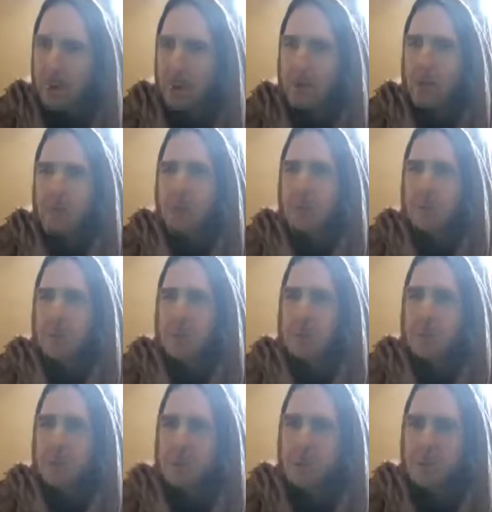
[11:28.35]
on
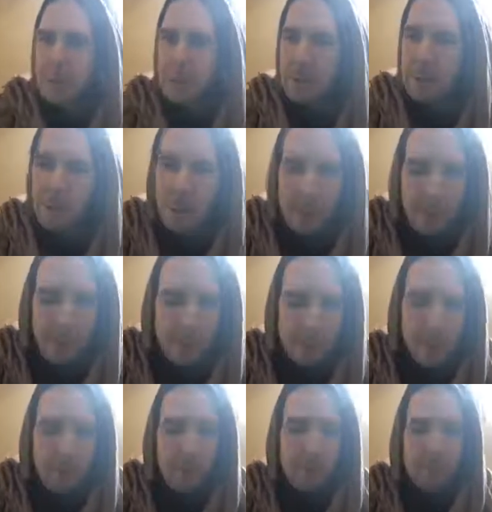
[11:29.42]
the subject
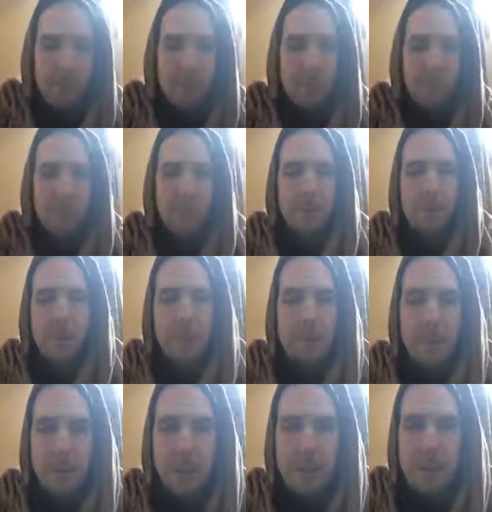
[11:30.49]
of
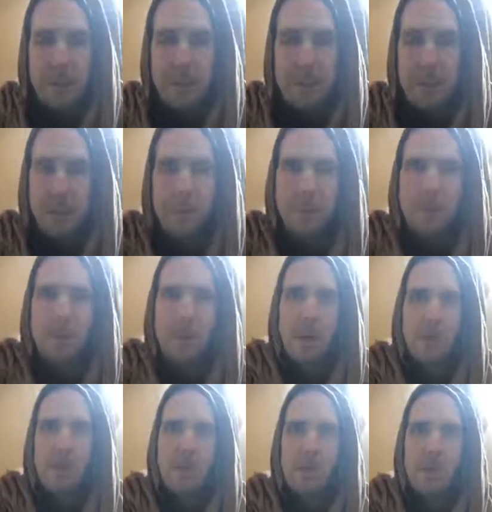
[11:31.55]
Krishna,
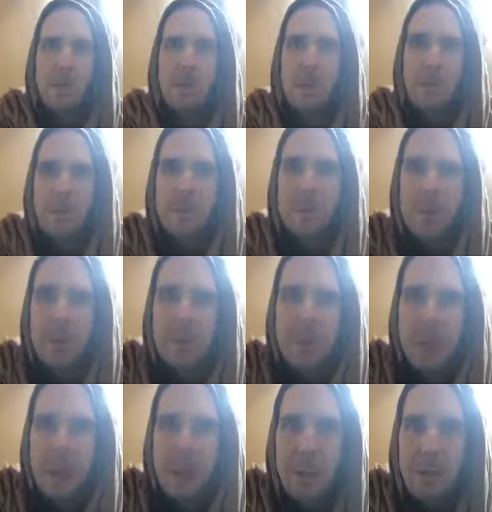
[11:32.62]
of the Supreme
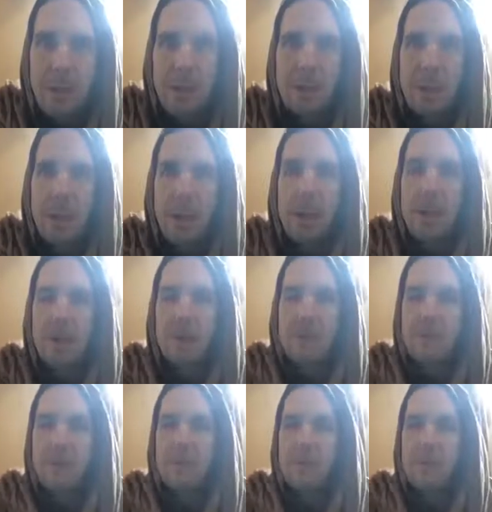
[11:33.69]
Personality of Godhead.